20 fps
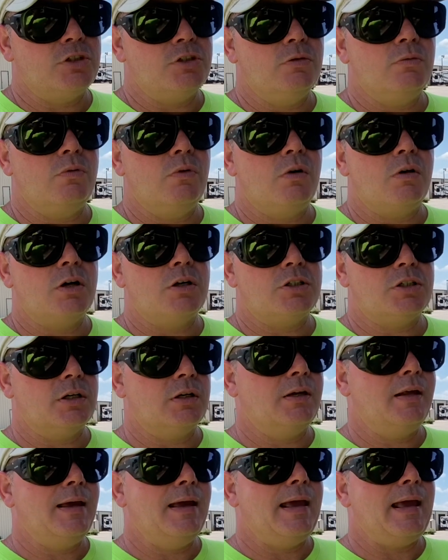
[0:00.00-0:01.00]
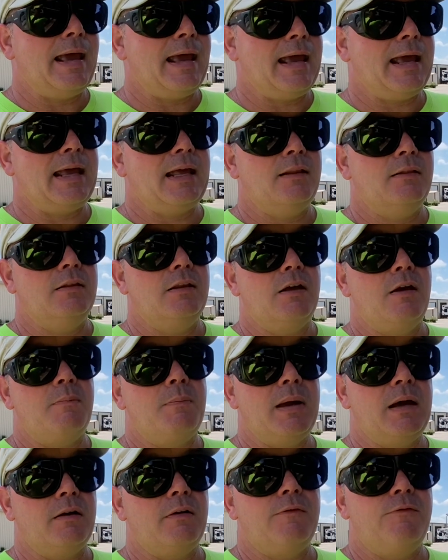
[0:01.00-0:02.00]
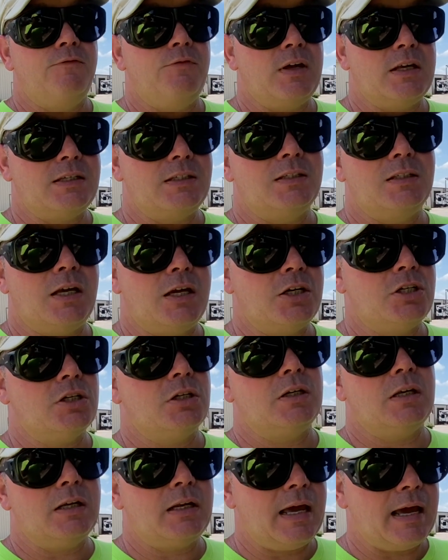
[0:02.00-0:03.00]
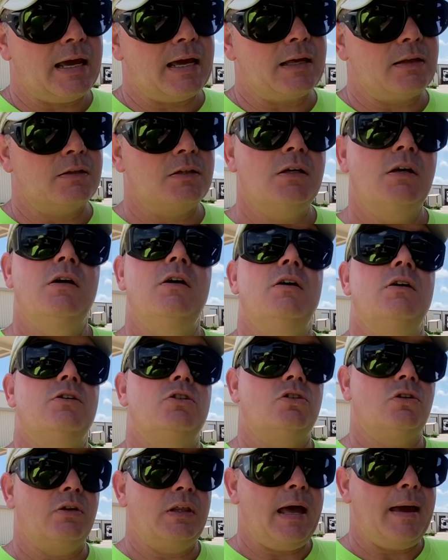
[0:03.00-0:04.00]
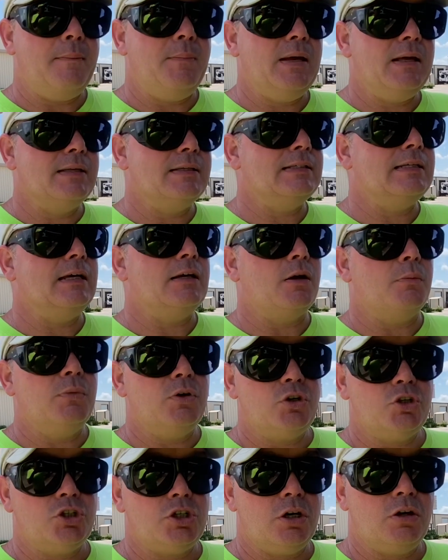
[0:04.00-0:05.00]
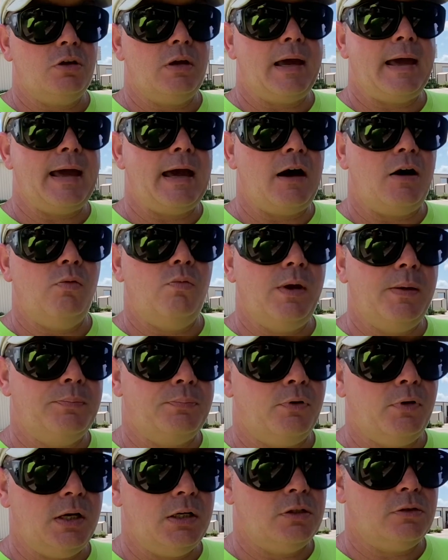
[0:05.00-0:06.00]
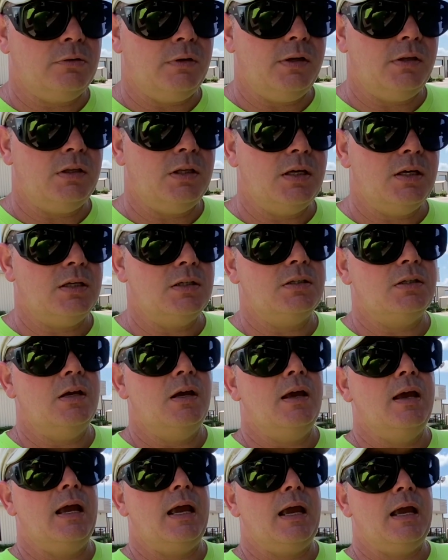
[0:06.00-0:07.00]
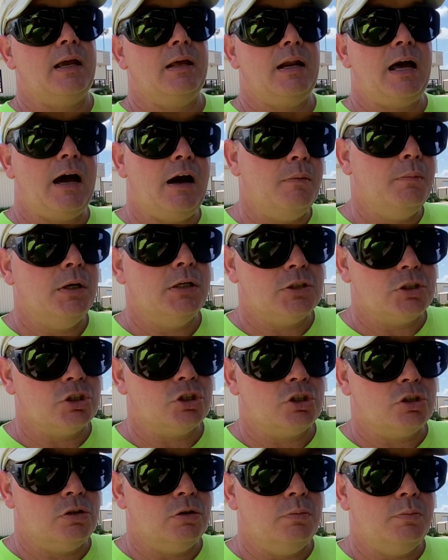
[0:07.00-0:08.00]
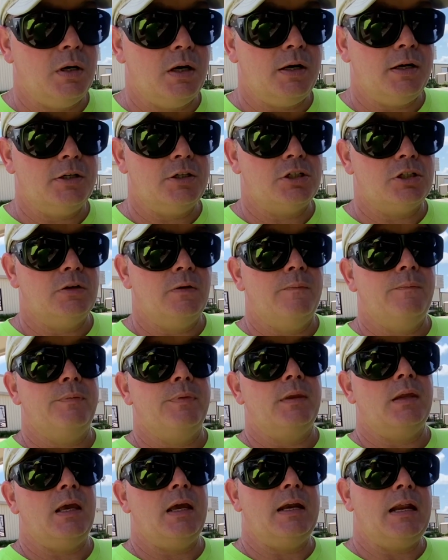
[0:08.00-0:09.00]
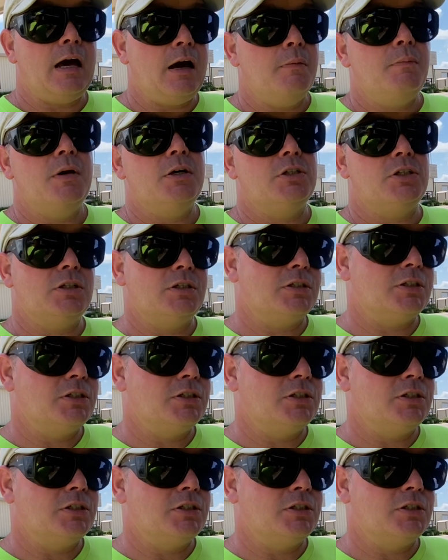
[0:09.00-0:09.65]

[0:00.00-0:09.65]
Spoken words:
you're washing and the amount of infestation it has. So that being said, I'm going to show you how we pre-treat this and how much is too much and how much is